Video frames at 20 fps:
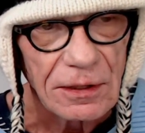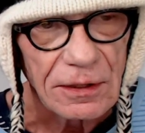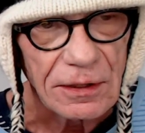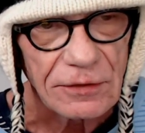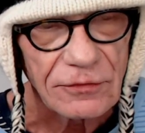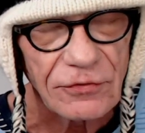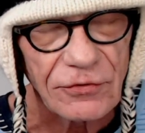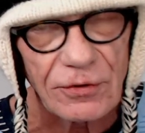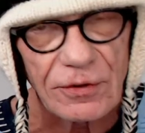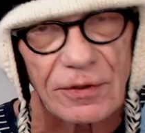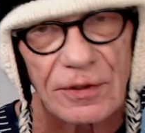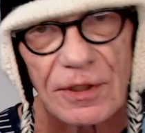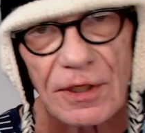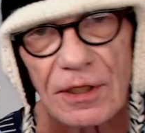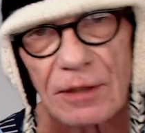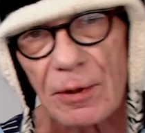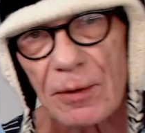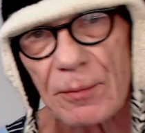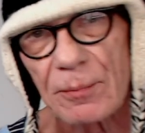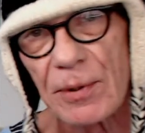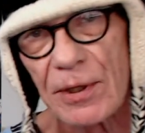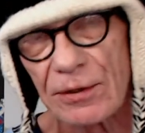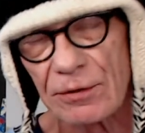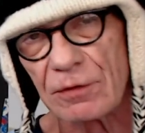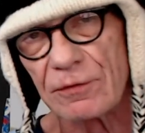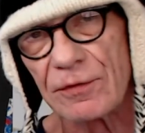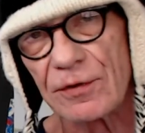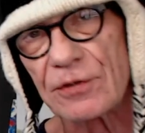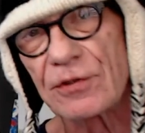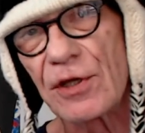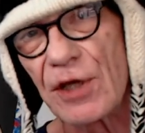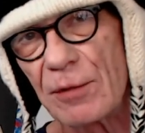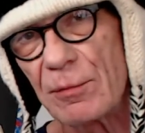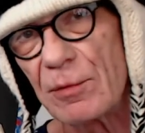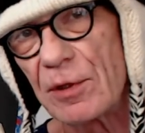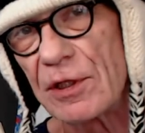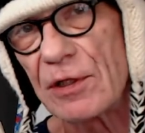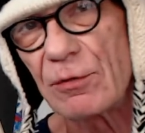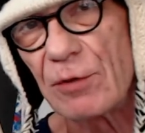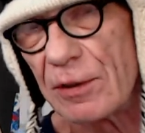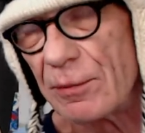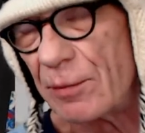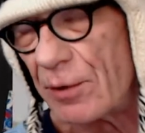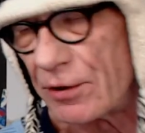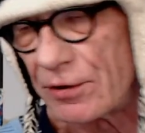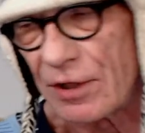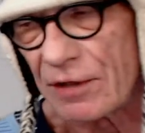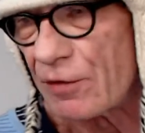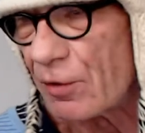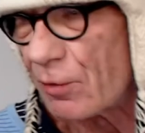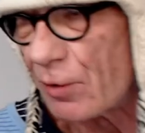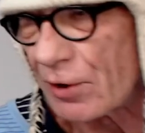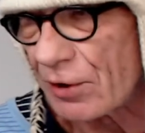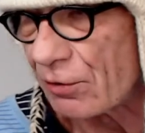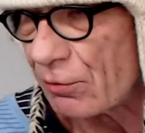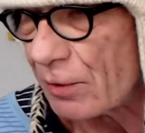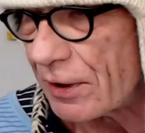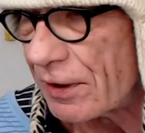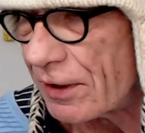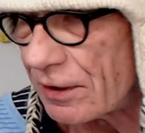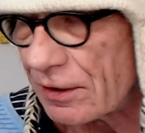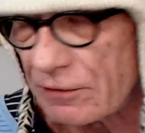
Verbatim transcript: It sort of got a bit better over time anyway, but never went away.